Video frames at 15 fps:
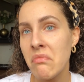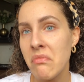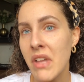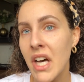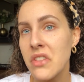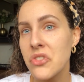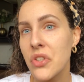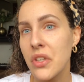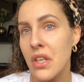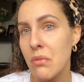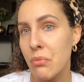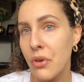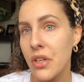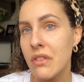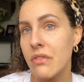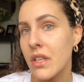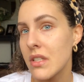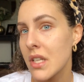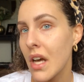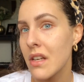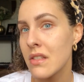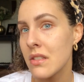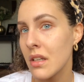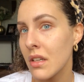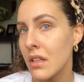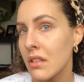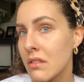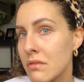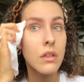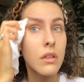that's looking pretty
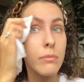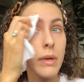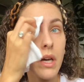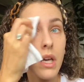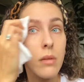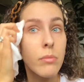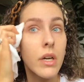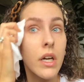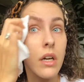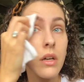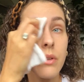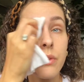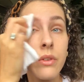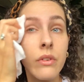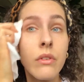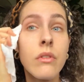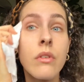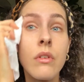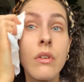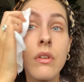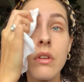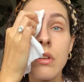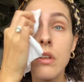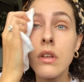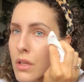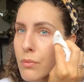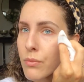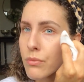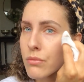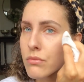fantastic. Goodbye, brows.
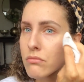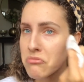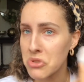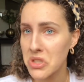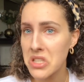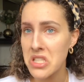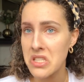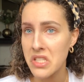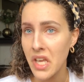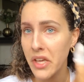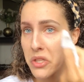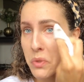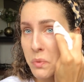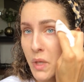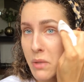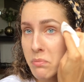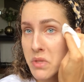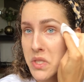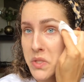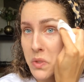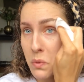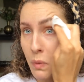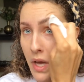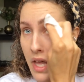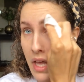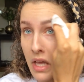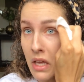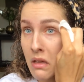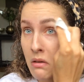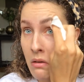I'm really sad to wipe this
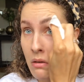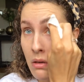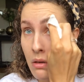away.